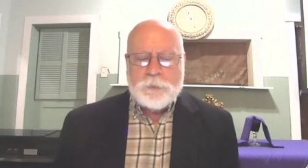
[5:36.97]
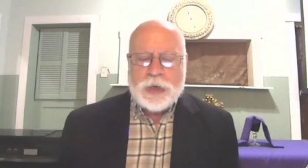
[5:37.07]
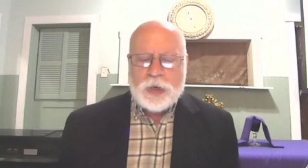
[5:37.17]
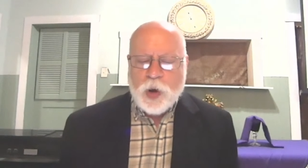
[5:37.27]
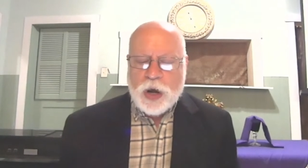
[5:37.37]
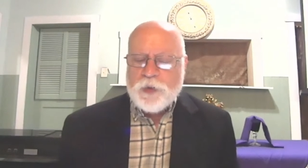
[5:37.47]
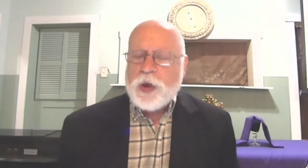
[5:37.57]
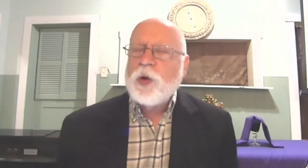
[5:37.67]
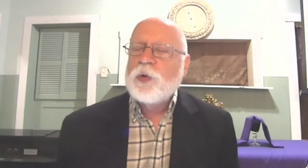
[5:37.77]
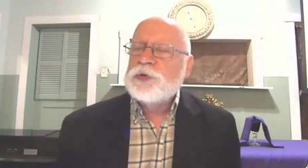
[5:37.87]
Meanwhile,
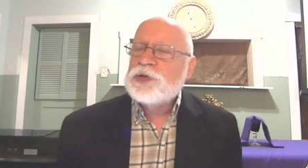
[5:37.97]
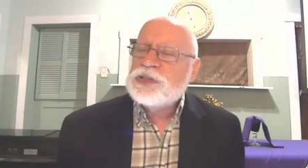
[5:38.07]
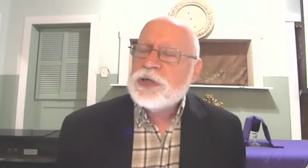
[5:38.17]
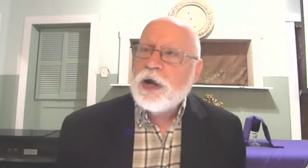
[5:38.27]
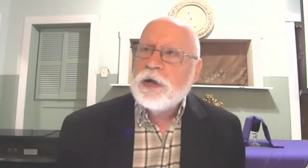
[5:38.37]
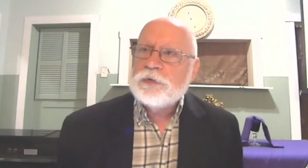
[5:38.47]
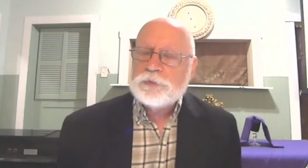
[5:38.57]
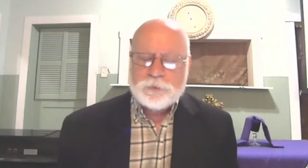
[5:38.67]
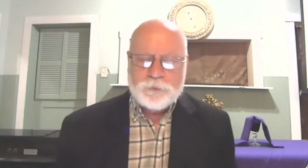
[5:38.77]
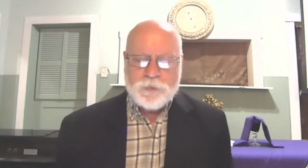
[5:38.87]
the older son,
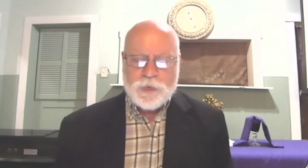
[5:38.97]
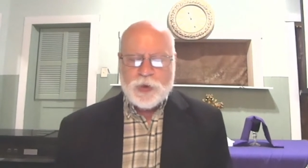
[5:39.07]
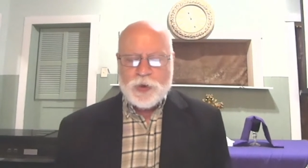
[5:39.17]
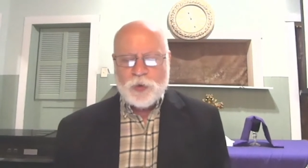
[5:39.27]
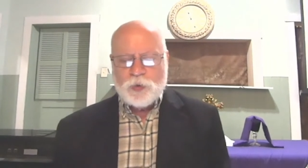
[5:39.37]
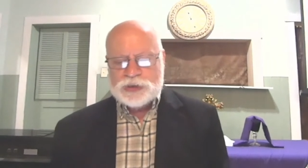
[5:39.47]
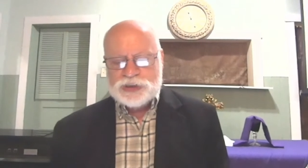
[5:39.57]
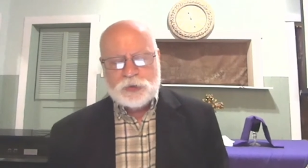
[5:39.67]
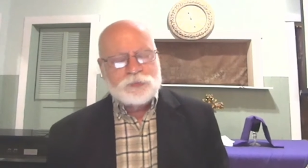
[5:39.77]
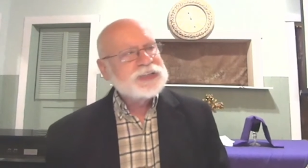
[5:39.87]
who
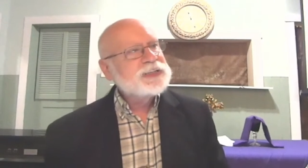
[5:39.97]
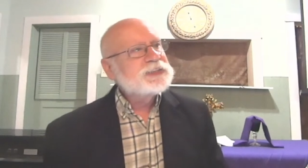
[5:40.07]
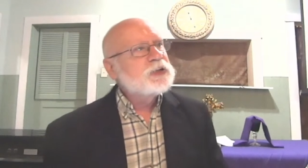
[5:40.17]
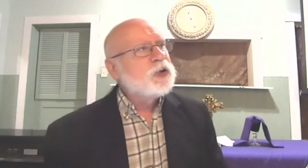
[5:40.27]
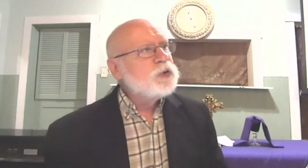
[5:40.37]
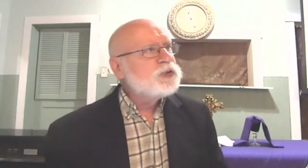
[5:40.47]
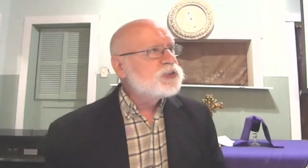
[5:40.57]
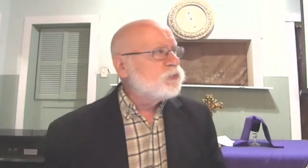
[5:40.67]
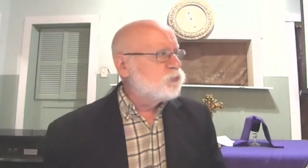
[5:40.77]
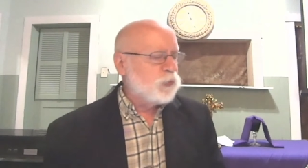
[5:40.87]
assumes
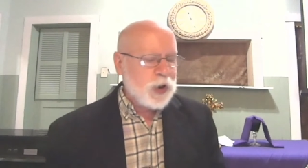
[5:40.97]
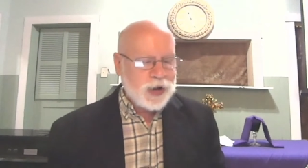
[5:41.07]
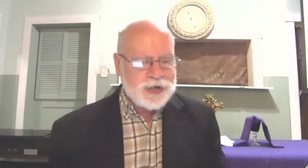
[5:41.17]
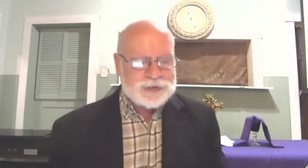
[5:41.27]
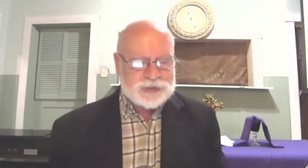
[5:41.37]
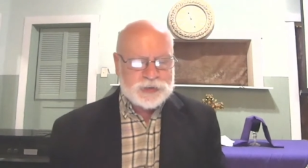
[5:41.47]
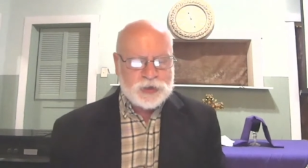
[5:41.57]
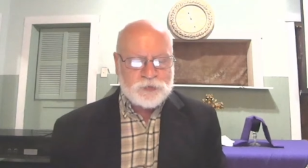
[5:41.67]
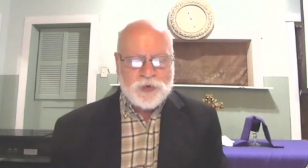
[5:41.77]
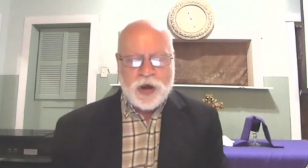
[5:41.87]
exclusive rights to
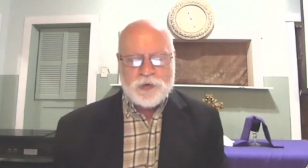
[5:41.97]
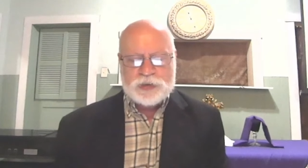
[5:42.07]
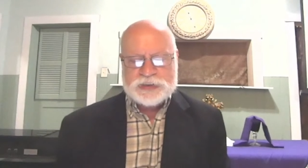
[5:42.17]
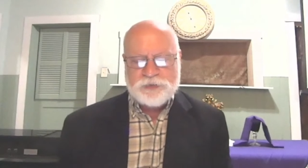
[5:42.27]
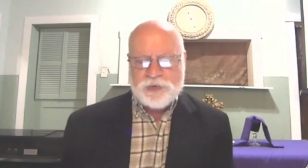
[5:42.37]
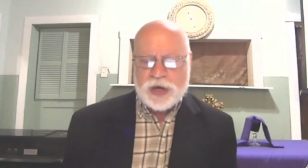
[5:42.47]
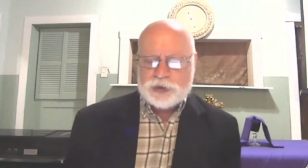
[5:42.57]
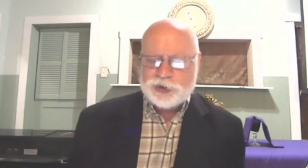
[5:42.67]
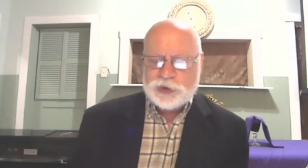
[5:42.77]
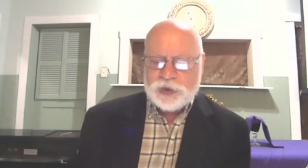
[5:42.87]
the father's
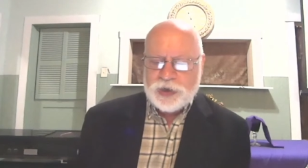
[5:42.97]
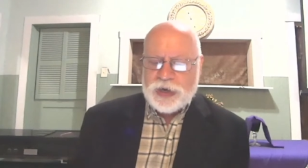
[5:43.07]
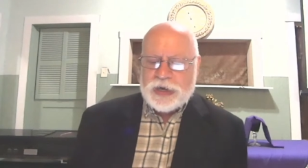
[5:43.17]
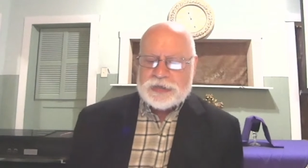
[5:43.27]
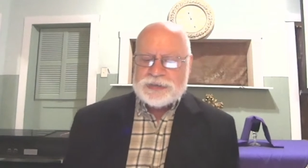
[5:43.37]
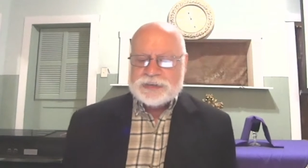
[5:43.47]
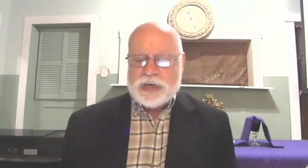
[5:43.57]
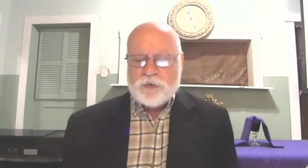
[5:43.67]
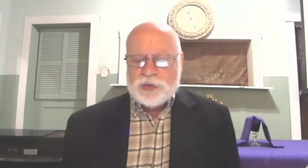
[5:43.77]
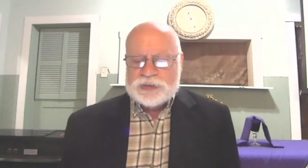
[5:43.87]
affection,
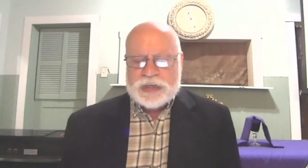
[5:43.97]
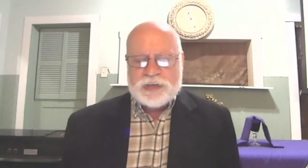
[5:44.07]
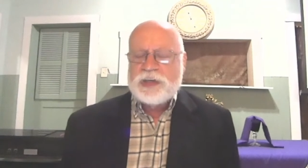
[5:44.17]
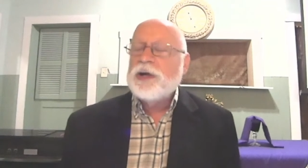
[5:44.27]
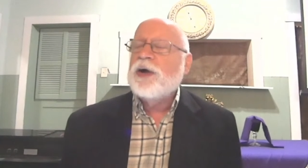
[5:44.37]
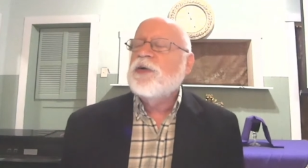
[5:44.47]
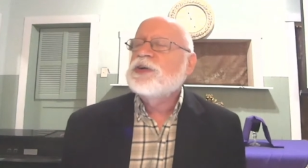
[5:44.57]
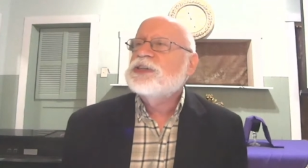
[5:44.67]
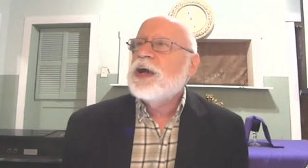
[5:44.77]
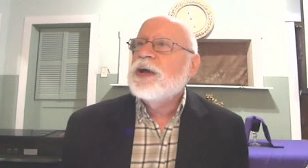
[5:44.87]
discovers that the
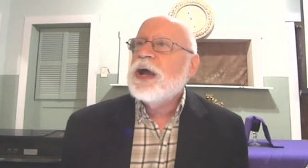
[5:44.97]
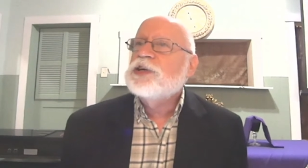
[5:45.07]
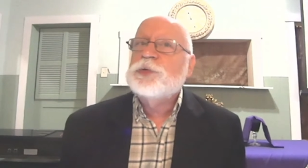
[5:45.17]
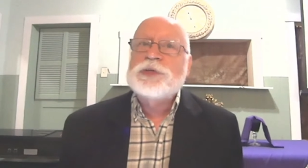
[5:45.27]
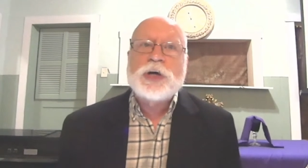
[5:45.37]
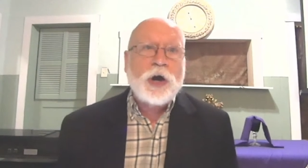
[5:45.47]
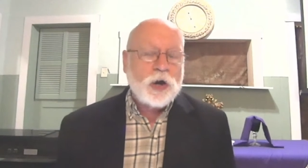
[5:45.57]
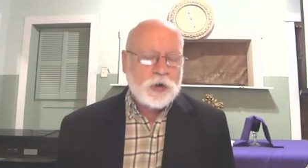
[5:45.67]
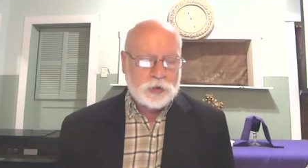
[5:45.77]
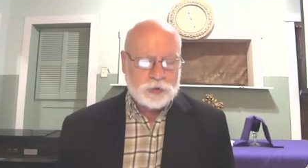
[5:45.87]
younger son has
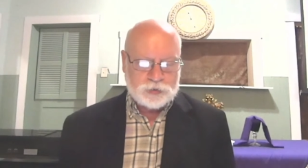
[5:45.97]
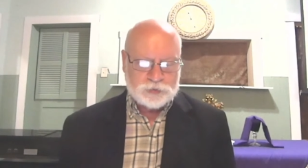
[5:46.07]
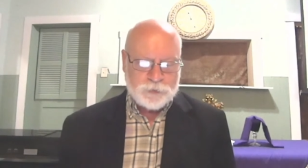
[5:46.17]
returned